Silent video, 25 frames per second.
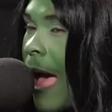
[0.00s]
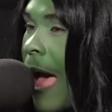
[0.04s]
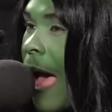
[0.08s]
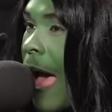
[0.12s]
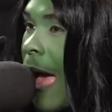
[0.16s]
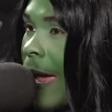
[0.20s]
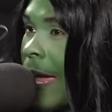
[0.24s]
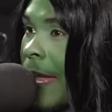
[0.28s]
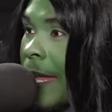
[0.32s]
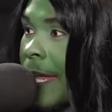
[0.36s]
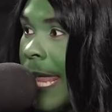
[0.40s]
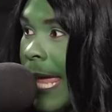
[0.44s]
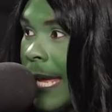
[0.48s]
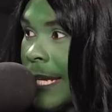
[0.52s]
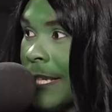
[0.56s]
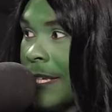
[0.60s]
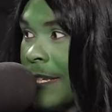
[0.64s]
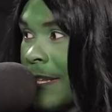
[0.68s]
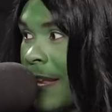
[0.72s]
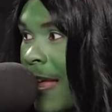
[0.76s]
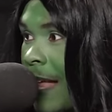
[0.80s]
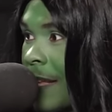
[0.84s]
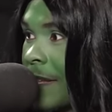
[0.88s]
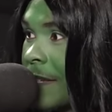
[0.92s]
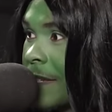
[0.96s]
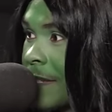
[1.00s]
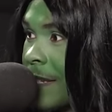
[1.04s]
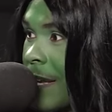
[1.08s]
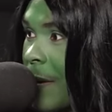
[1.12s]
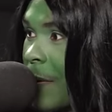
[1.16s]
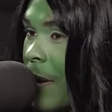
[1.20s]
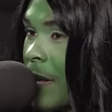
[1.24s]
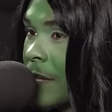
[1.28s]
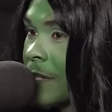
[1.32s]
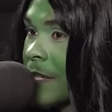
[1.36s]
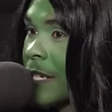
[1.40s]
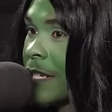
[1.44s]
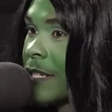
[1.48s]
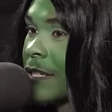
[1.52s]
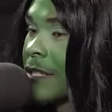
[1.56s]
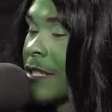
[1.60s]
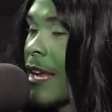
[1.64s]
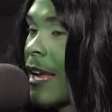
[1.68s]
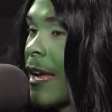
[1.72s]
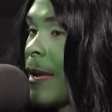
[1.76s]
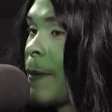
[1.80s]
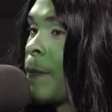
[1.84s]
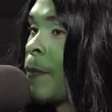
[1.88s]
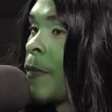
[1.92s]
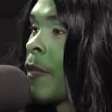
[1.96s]
I elected not to say what I was going to
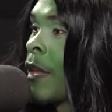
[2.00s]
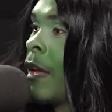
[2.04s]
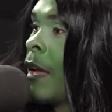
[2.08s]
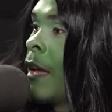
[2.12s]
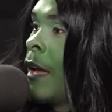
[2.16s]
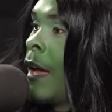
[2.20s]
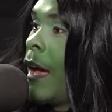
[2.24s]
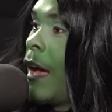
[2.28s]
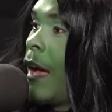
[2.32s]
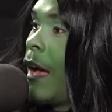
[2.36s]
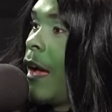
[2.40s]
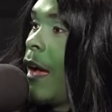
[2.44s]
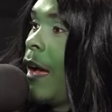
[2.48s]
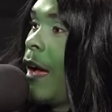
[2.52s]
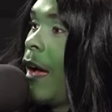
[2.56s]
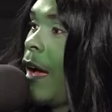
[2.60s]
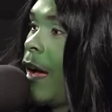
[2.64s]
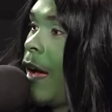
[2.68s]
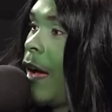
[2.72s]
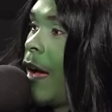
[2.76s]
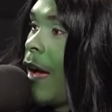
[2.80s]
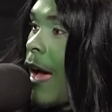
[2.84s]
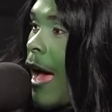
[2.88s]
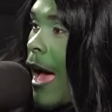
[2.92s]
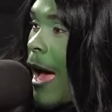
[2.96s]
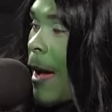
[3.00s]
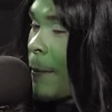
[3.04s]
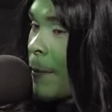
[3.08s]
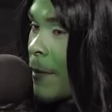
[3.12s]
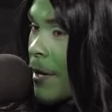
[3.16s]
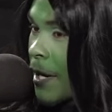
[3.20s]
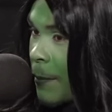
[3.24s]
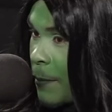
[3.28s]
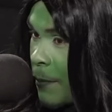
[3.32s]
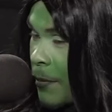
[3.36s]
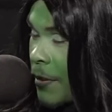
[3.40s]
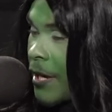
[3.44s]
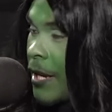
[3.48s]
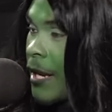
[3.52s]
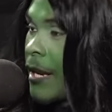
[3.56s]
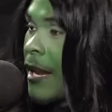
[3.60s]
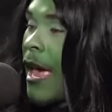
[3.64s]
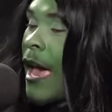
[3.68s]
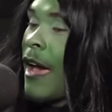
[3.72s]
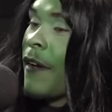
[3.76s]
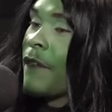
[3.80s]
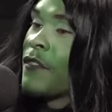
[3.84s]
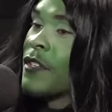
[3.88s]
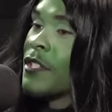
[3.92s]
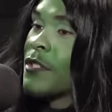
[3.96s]
say. Uh, I'm going to put in
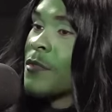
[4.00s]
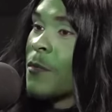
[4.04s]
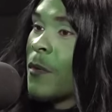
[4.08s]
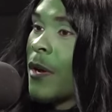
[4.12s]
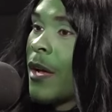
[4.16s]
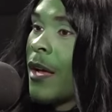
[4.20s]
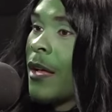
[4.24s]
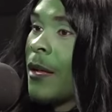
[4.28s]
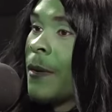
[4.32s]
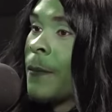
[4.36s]
F as what, well.